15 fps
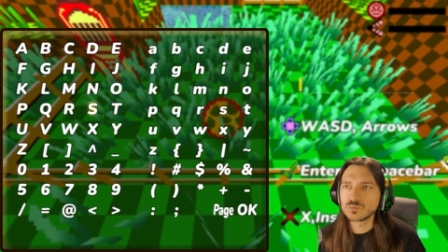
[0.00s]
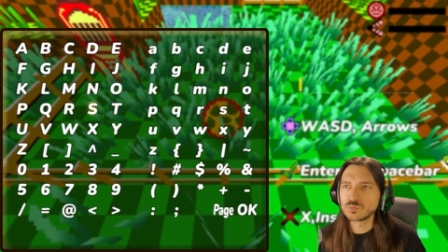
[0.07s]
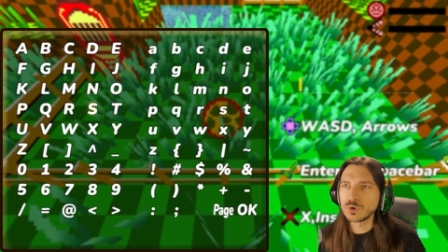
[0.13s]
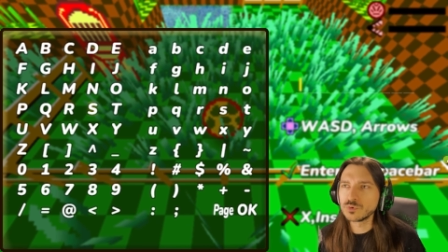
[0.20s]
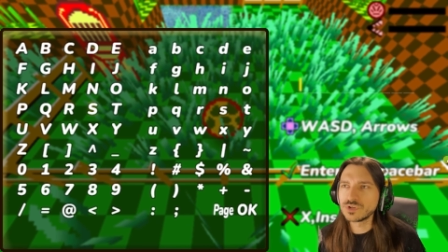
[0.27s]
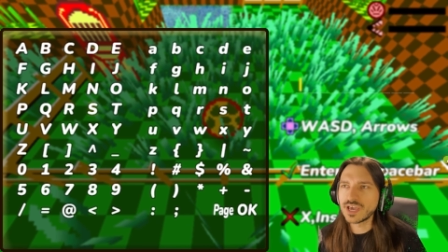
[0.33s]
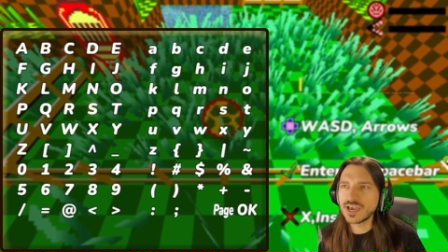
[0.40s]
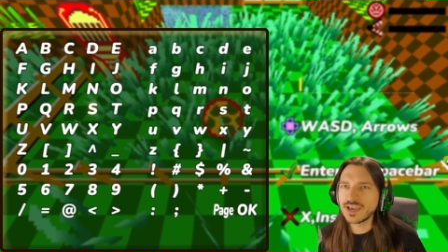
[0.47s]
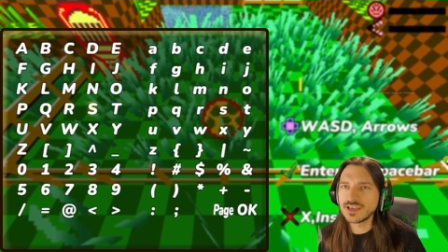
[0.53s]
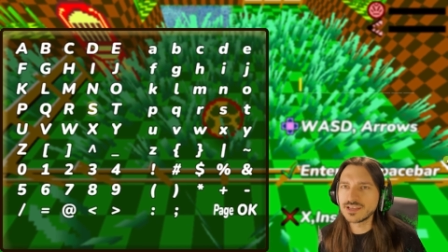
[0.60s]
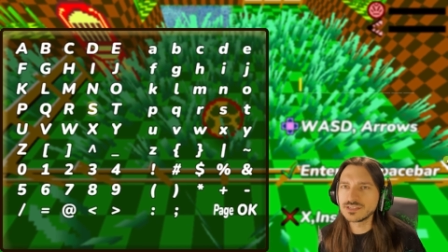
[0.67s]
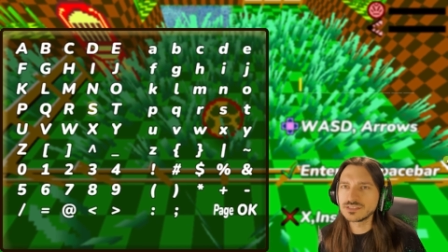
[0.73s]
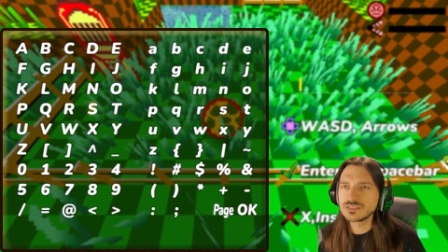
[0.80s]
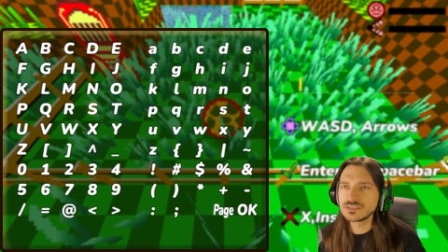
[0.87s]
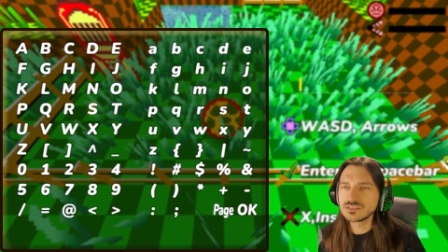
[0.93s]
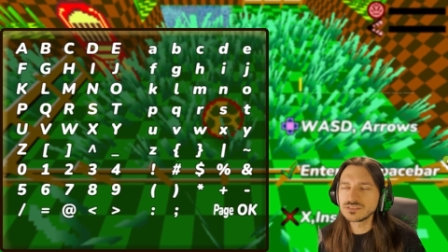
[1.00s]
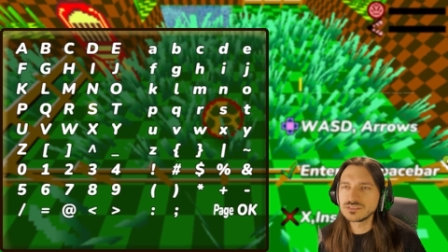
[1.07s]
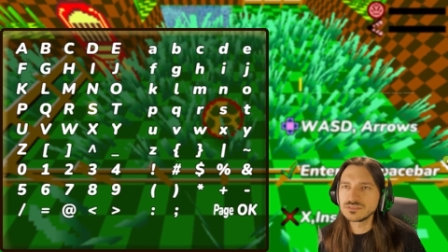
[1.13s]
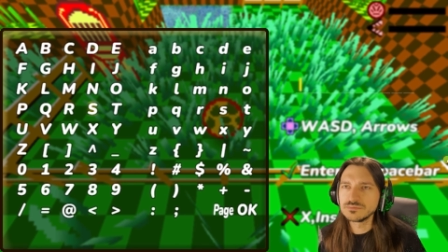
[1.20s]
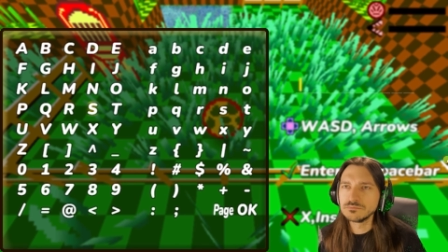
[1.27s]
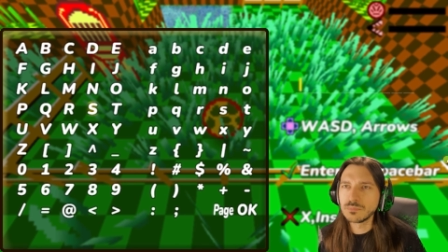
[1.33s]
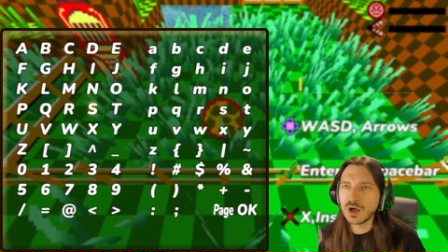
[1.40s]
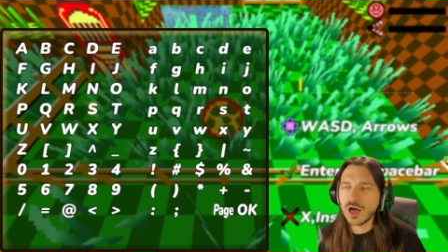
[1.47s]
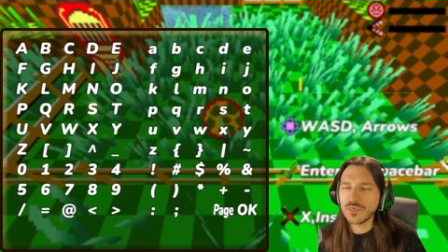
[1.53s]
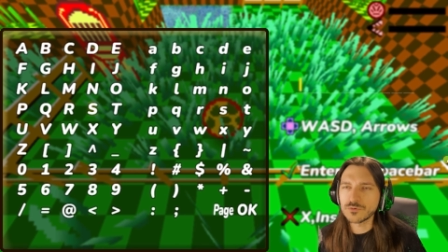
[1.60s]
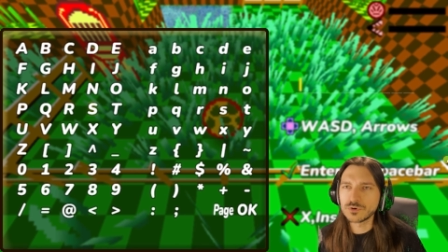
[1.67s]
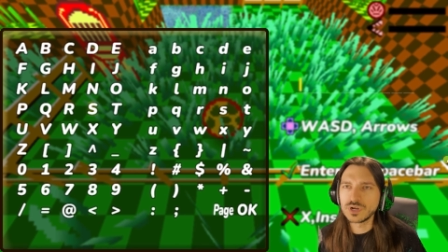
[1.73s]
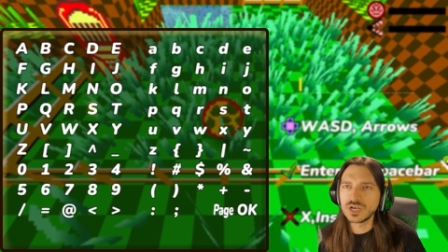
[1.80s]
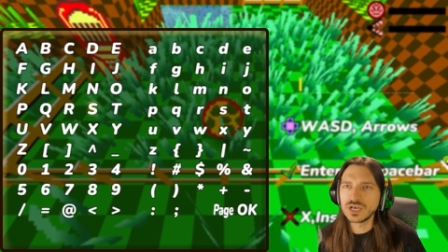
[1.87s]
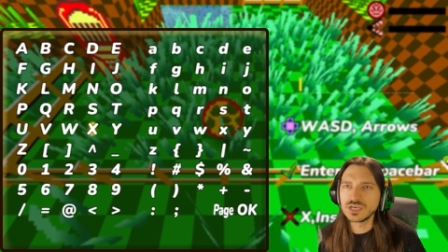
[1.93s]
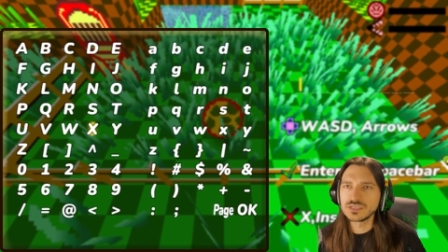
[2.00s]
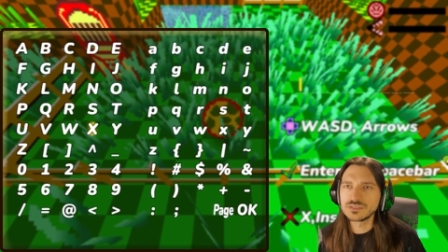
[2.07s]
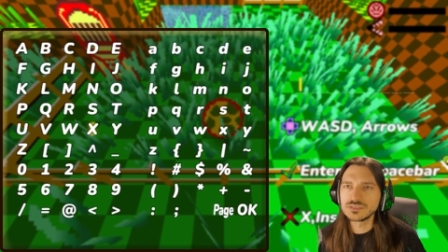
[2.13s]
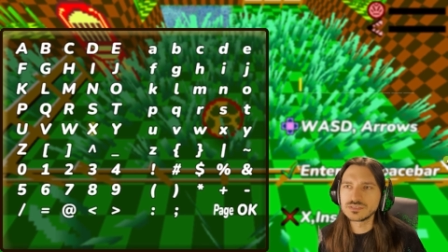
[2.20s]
Rodan, Mothra.